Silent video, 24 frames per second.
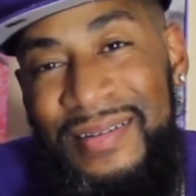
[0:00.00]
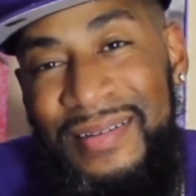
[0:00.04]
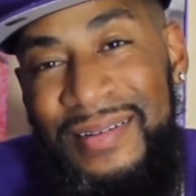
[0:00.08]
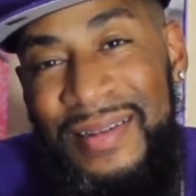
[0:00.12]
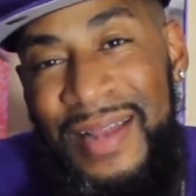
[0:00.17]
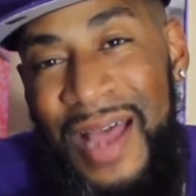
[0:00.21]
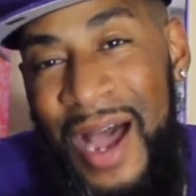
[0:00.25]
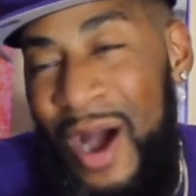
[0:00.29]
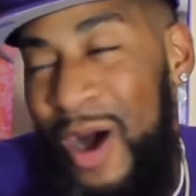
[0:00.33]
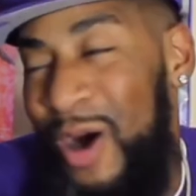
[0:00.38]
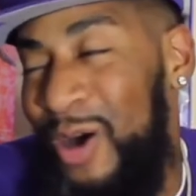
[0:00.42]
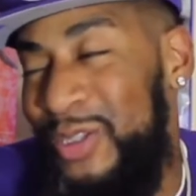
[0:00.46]

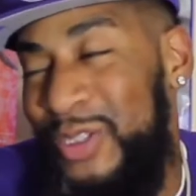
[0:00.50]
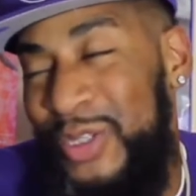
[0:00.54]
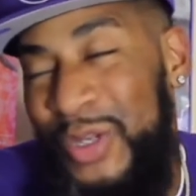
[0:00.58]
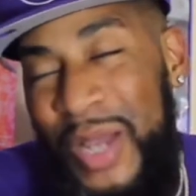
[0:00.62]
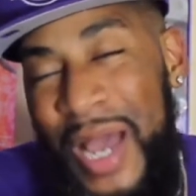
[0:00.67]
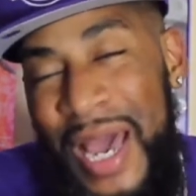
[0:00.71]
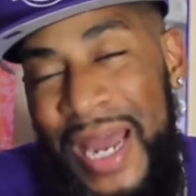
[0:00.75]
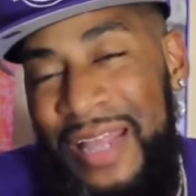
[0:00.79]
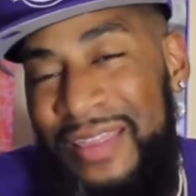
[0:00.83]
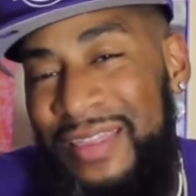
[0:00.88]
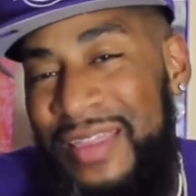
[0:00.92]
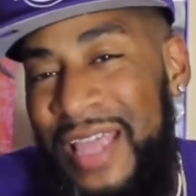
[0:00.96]
I also
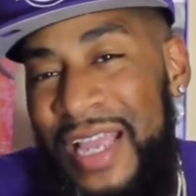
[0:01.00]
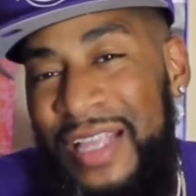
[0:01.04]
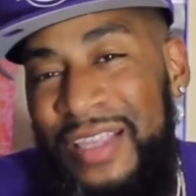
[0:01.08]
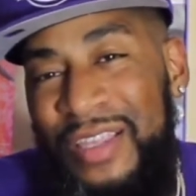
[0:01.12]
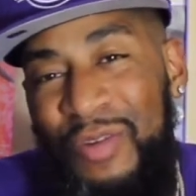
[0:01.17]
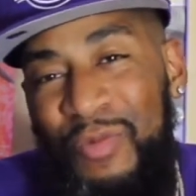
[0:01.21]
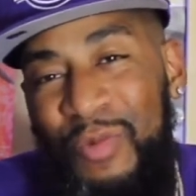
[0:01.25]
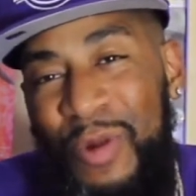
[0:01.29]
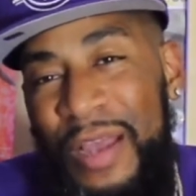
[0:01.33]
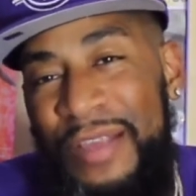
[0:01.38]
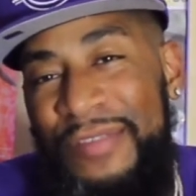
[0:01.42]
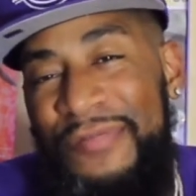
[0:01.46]
got to thank the
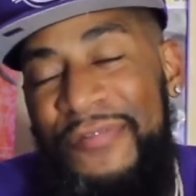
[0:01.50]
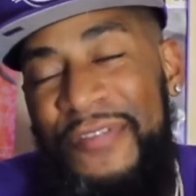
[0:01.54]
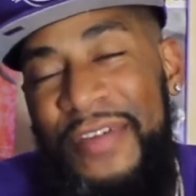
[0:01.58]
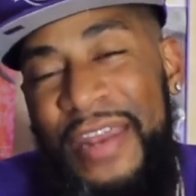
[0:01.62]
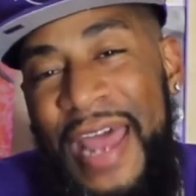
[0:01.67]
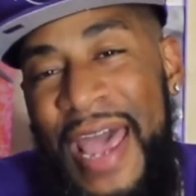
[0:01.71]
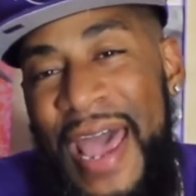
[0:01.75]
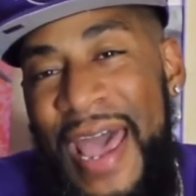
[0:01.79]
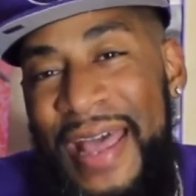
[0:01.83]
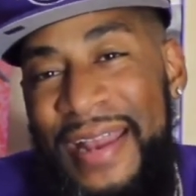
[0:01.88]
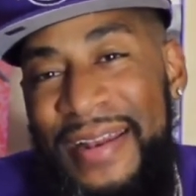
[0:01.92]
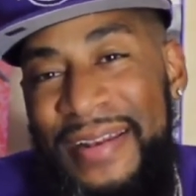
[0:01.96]
refs for
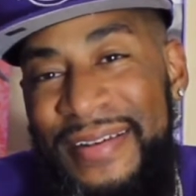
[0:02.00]
that.